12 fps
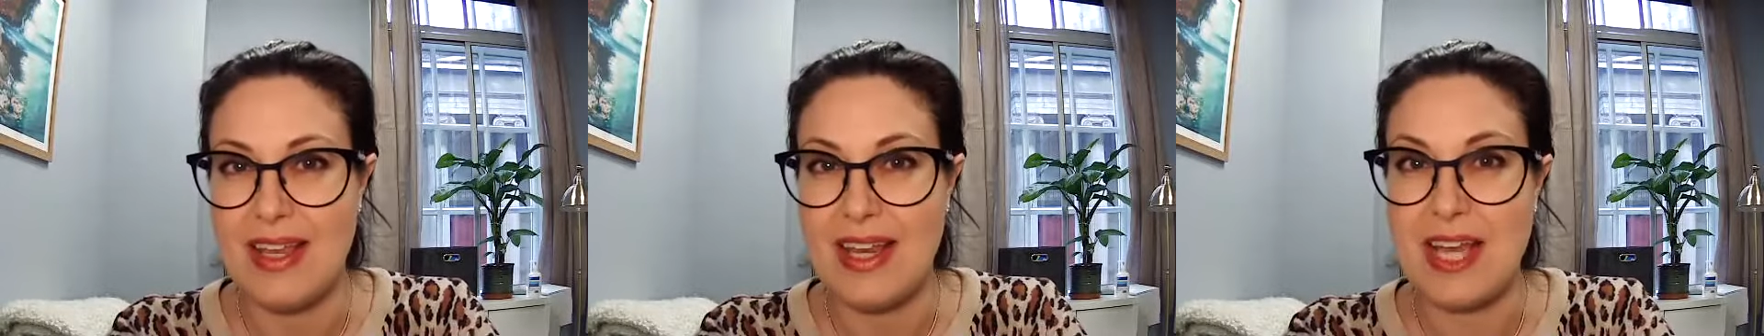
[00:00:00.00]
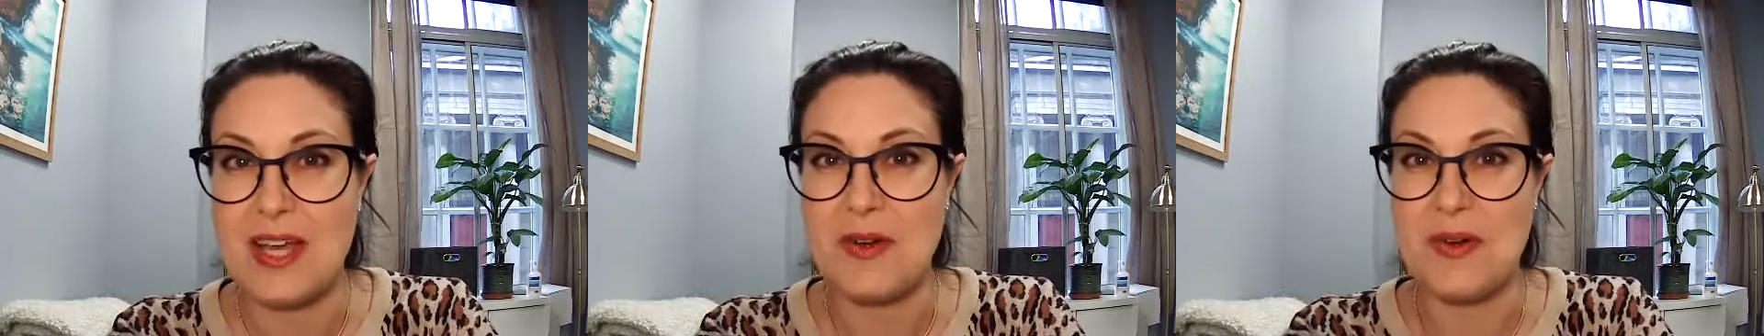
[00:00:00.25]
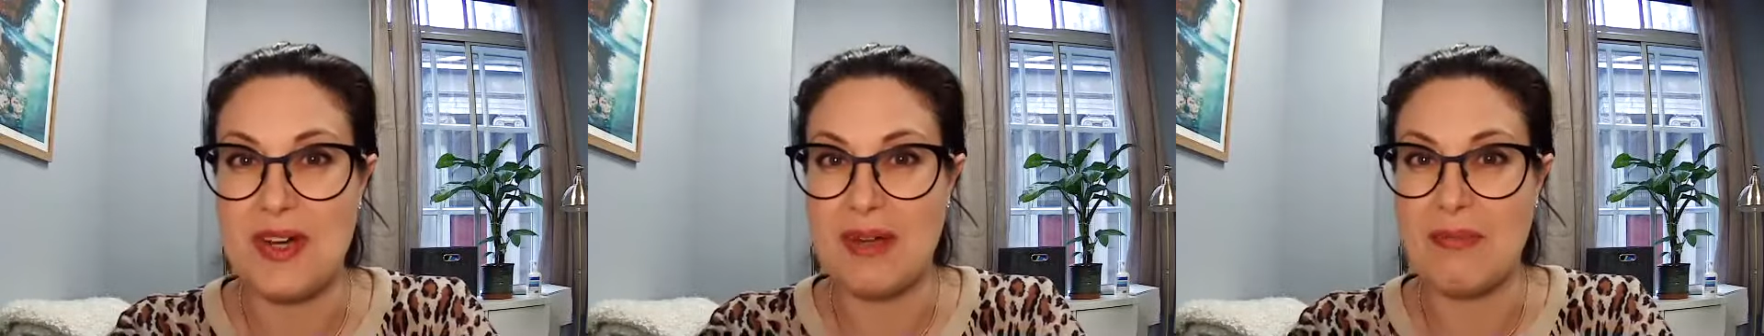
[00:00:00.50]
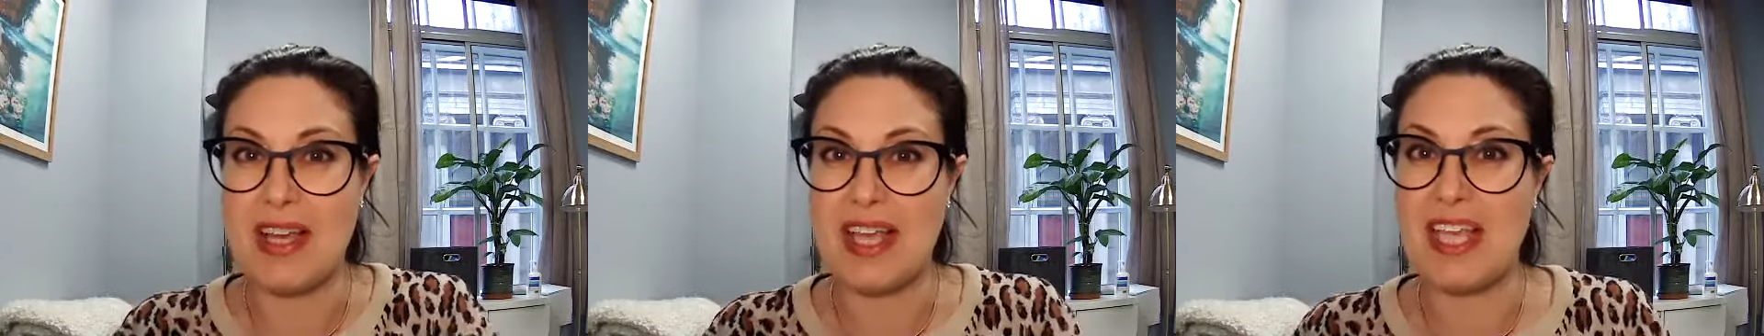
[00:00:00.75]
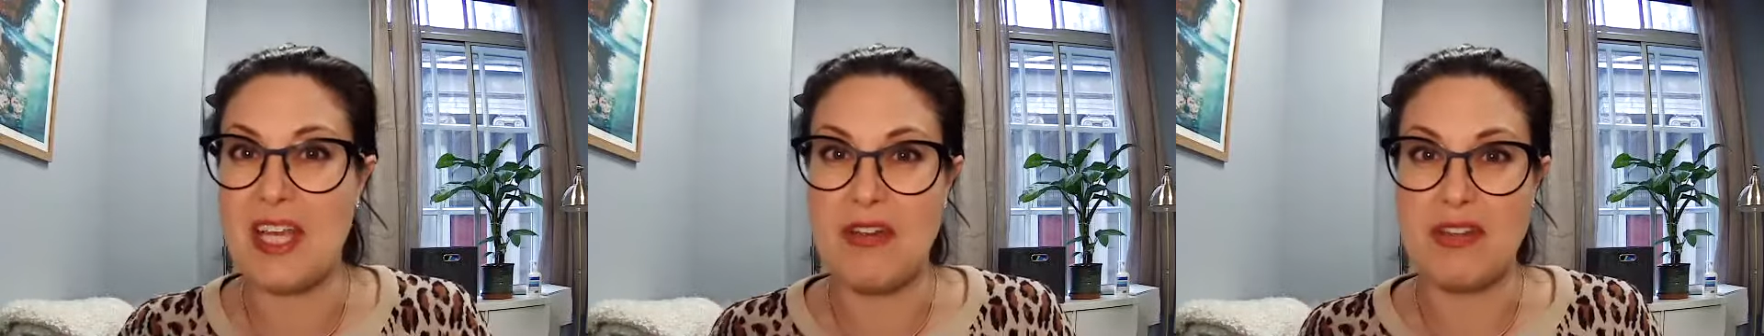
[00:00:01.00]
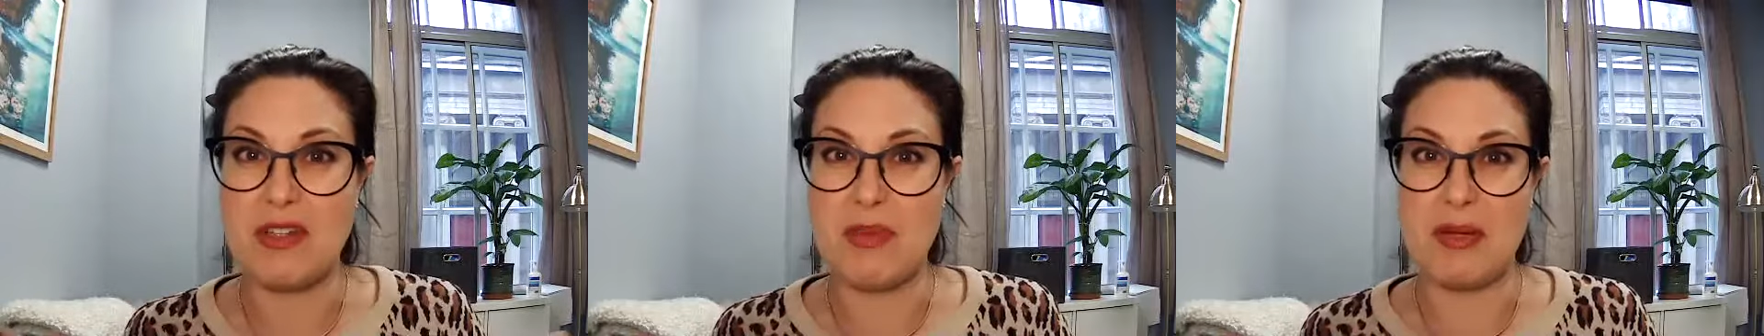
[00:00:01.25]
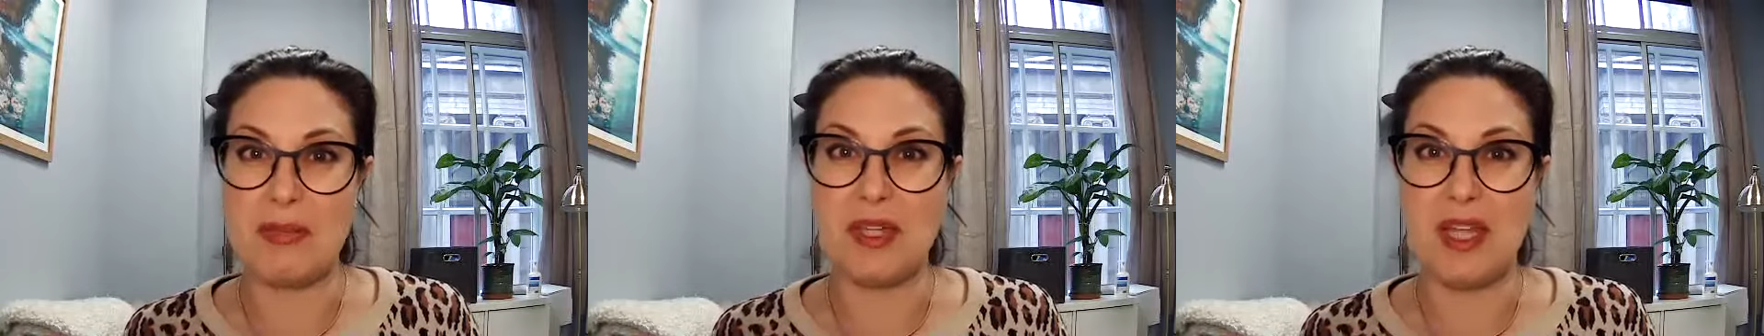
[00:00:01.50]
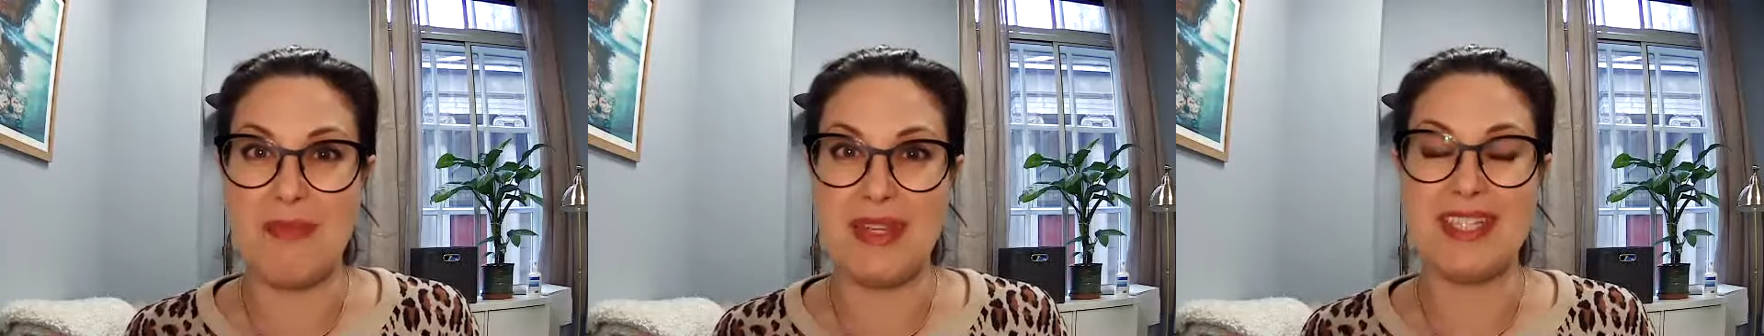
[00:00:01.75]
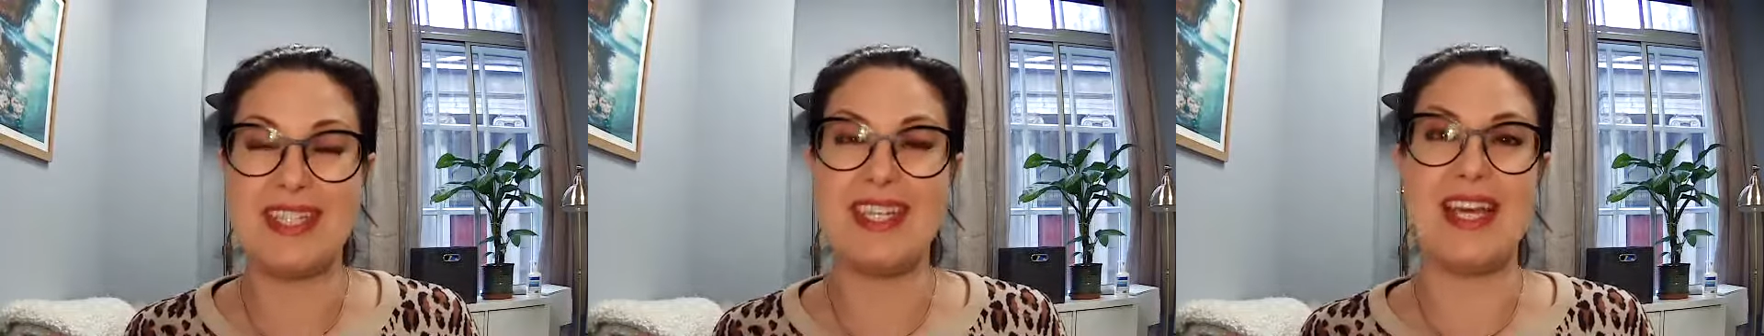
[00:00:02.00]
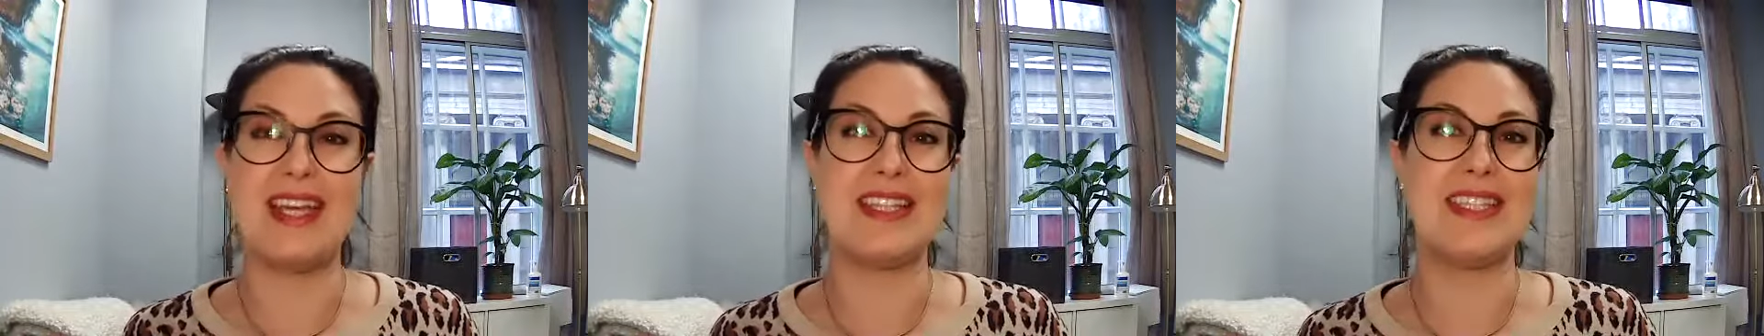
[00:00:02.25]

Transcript: Now, I'm lucky enough to be able to come in today